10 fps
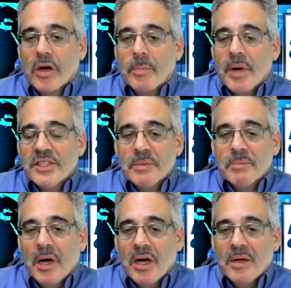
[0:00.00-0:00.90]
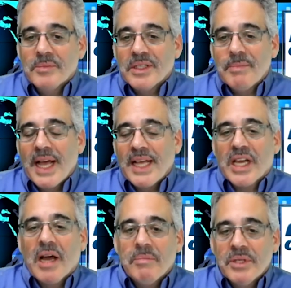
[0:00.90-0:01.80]
pressing palms and passing
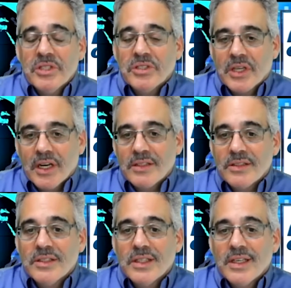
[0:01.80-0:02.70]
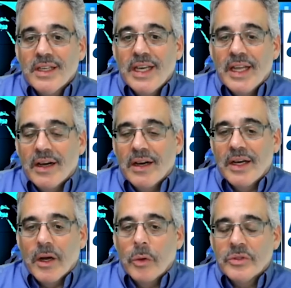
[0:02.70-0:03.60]
out business cards in
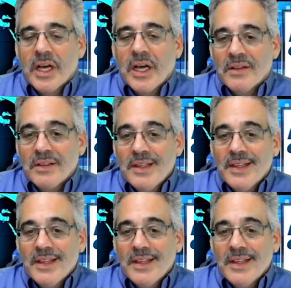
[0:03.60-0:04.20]
a hotel.